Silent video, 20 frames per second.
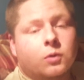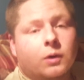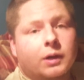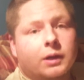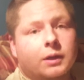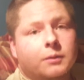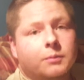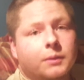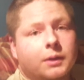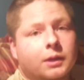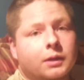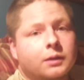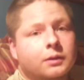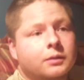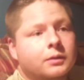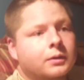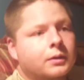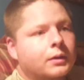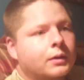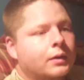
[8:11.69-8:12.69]
joining
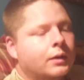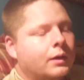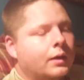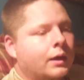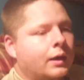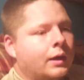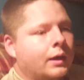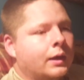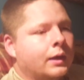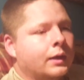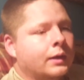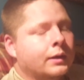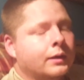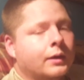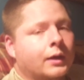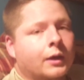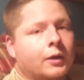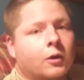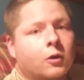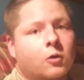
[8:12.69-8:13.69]
me,
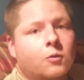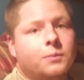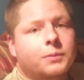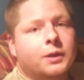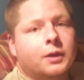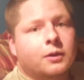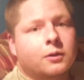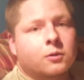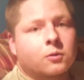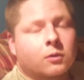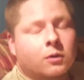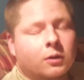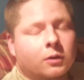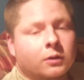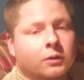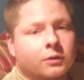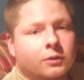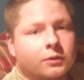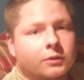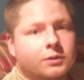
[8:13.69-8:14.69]
and I hope that
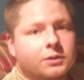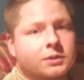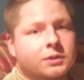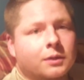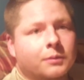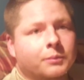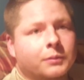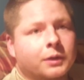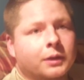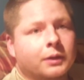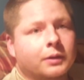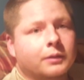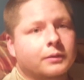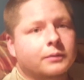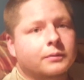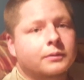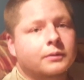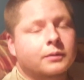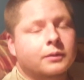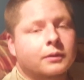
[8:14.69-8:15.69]
you all learned
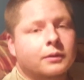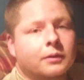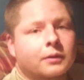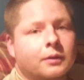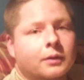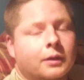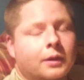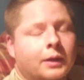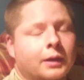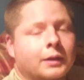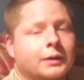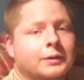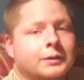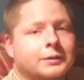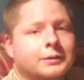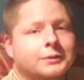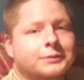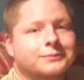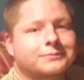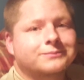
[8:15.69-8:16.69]
something,
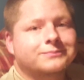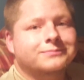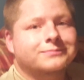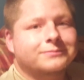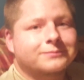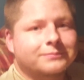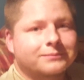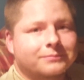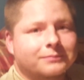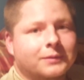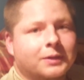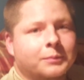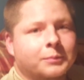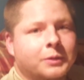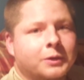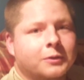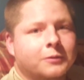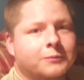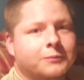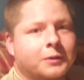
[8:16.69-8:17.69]
and
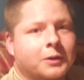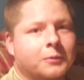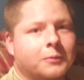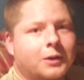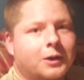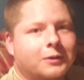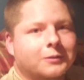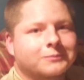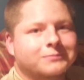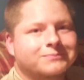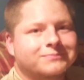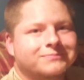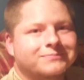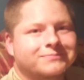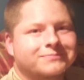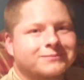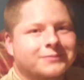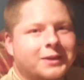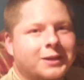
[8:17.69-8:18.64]
I bid you farewell.